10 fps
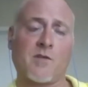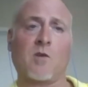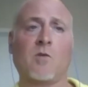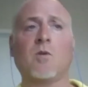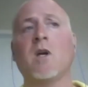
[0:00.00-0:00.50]

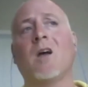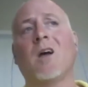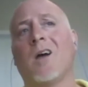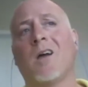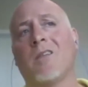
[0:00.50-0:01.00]
So
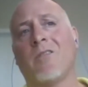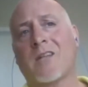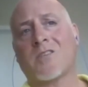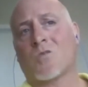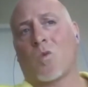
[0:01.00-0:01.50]

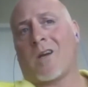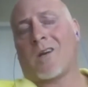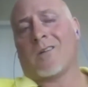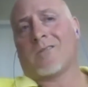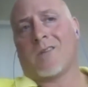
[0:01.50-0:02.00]
that's
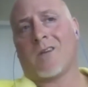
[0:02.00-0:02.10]
where